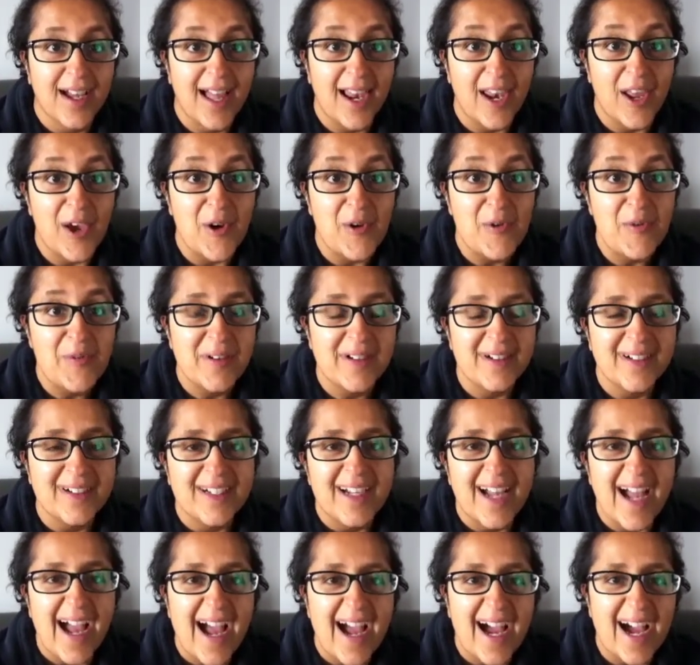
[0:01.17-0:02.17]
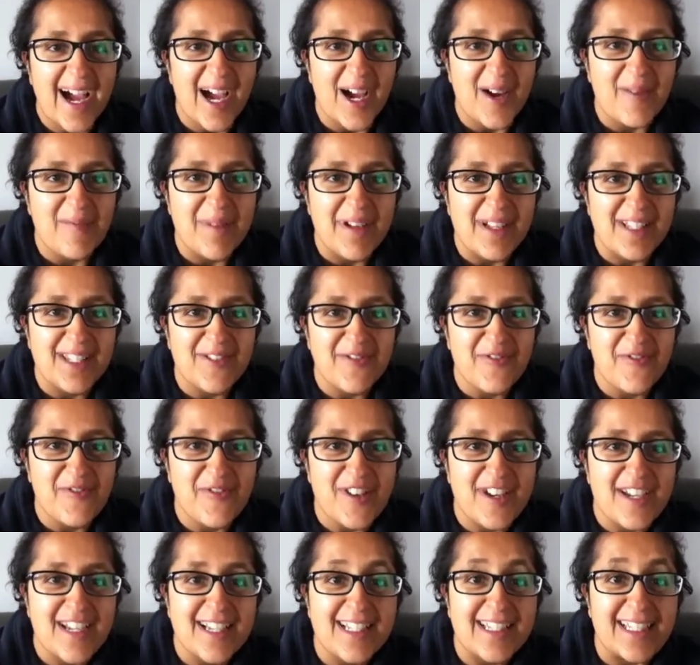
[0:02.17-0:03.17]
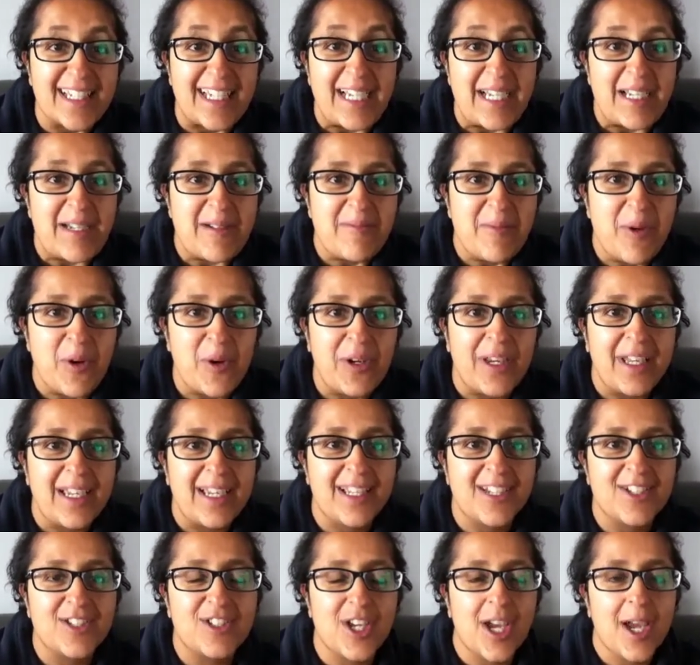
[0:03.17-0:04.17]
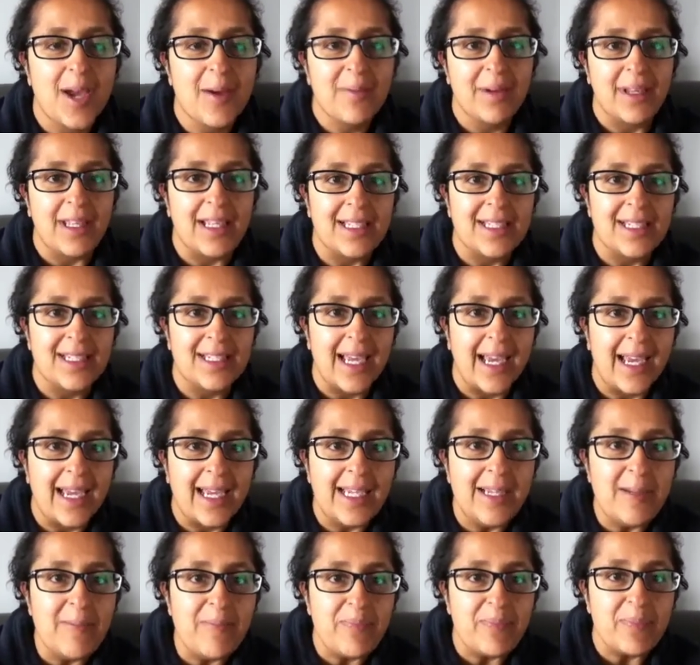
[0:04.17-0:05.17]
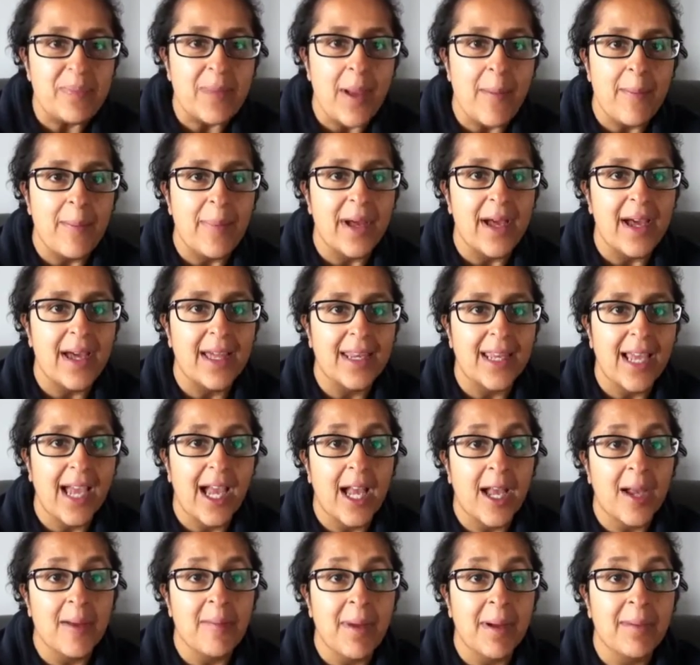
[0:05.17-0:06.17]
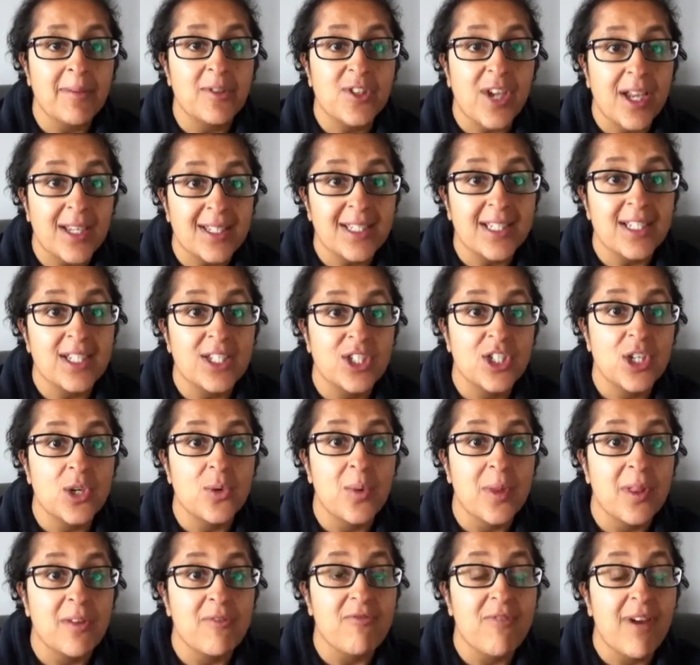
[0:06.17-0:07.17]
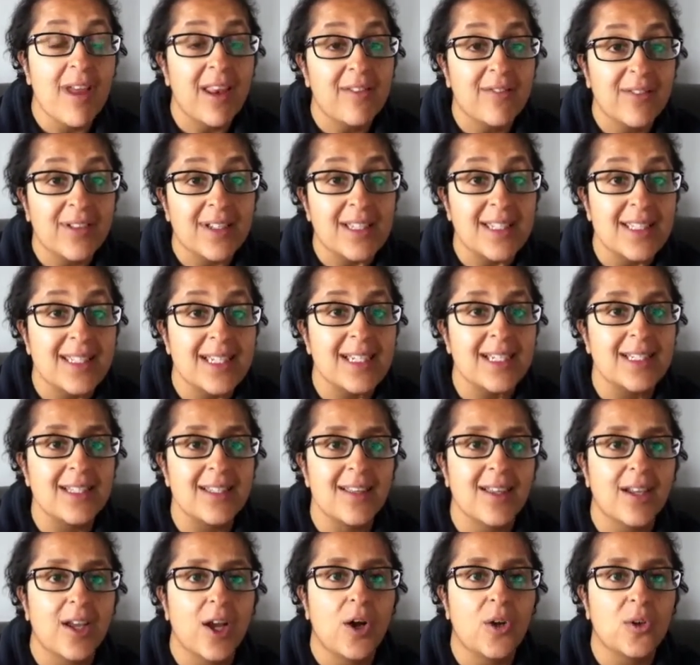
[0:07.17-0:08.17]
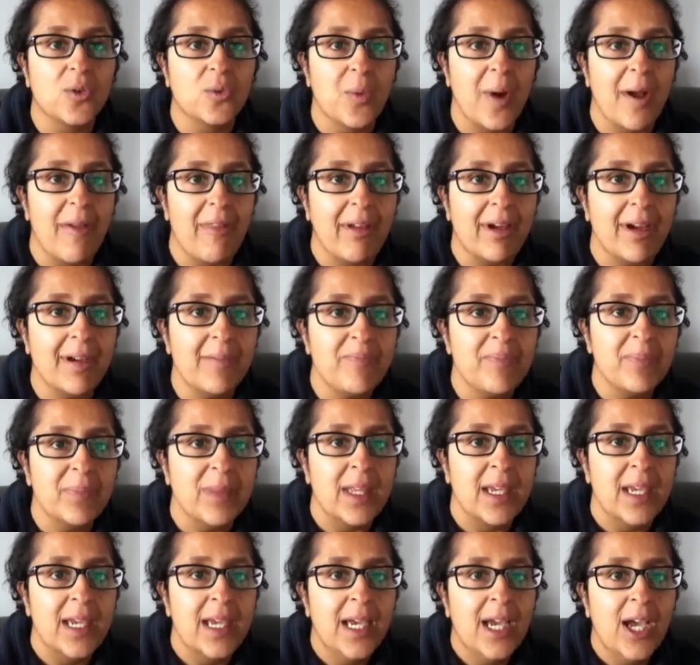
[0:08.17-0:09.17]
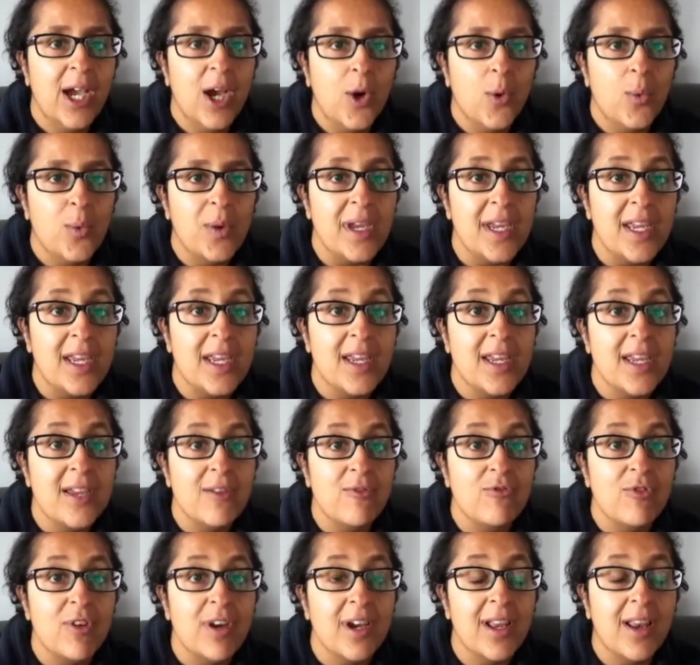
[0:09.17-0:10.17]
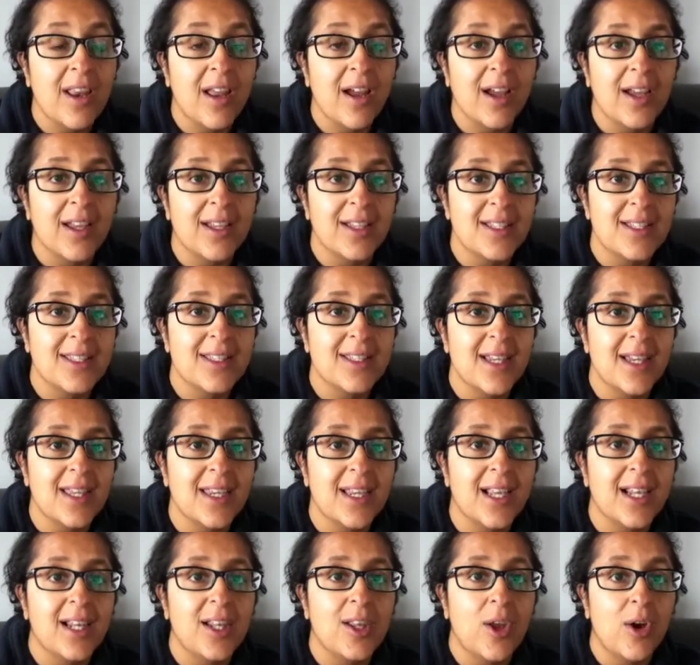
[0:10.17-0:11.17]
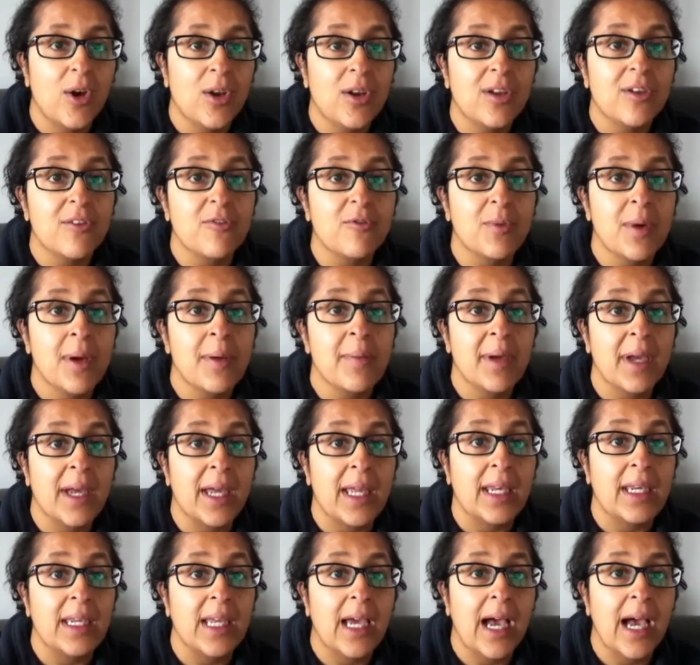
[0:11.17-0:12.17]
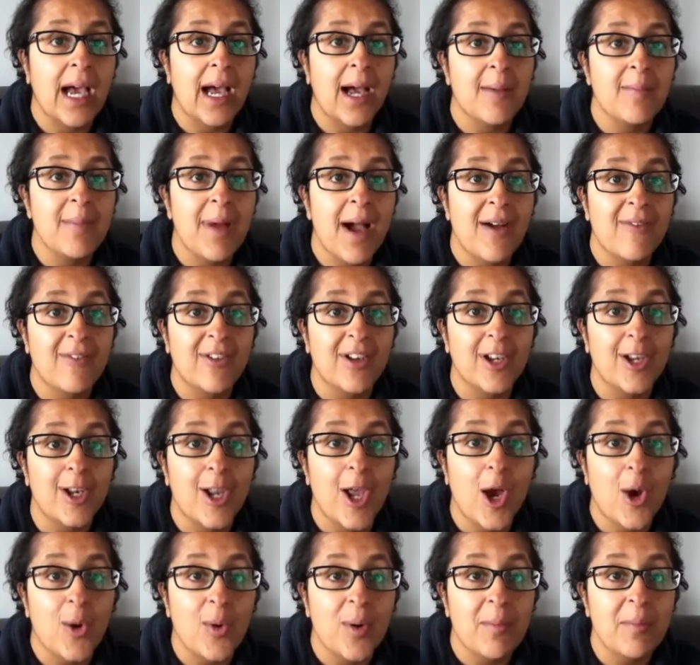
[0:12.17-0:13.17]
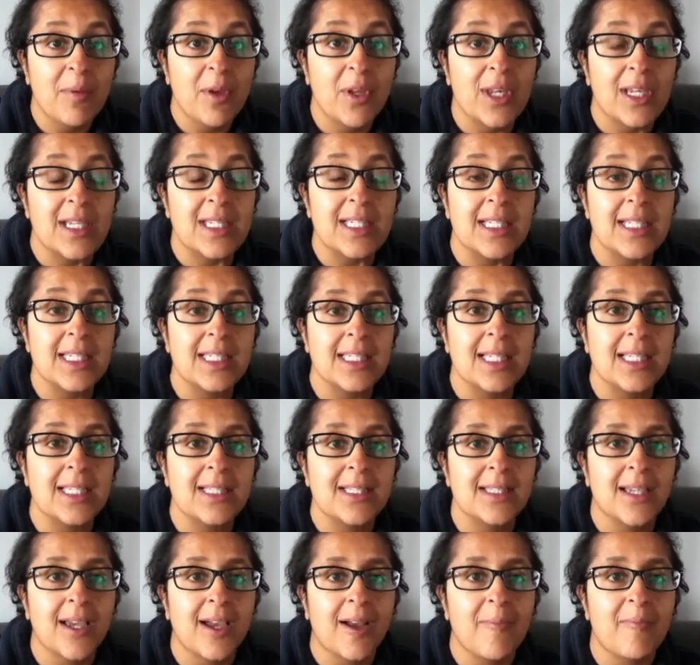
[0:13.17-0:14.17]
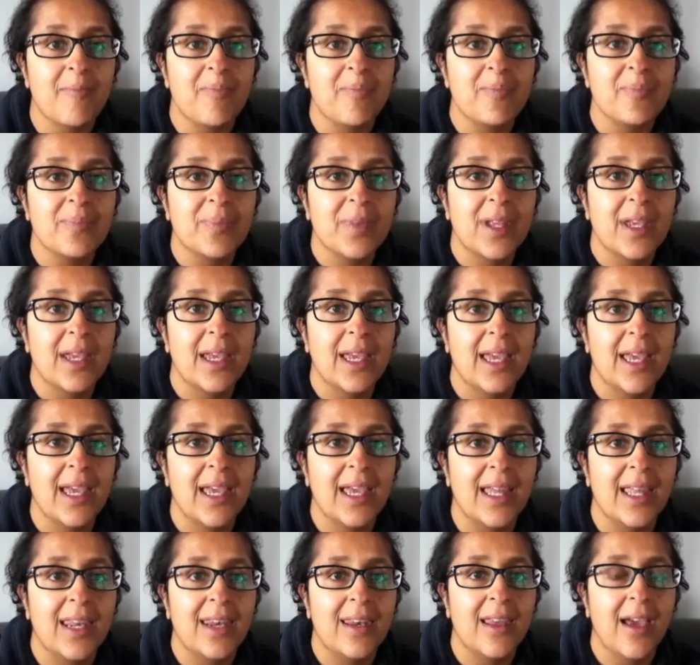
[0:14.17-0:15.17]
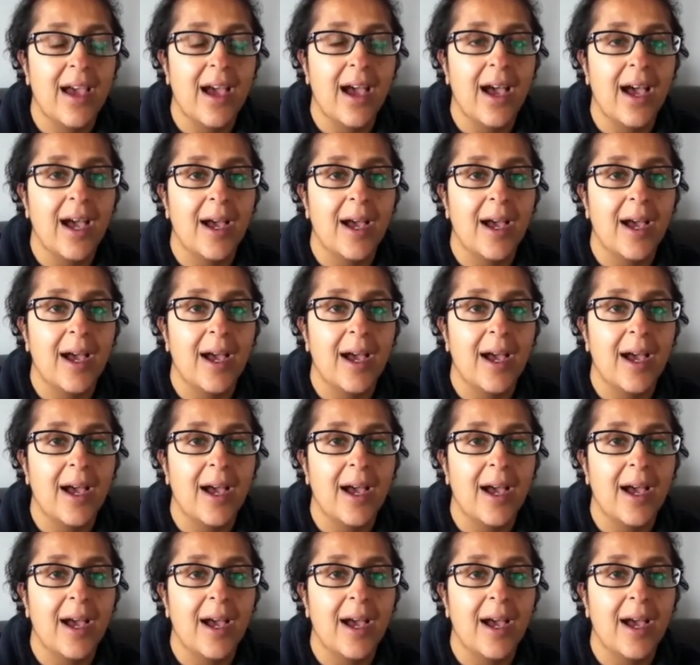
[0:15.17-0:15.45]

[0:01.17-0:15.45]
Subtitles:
Hello. It's a freezing morning in Germany today, but I'm chatting to you with a relevancy to the cold weather. We realise that a lot of women have a low immunity system in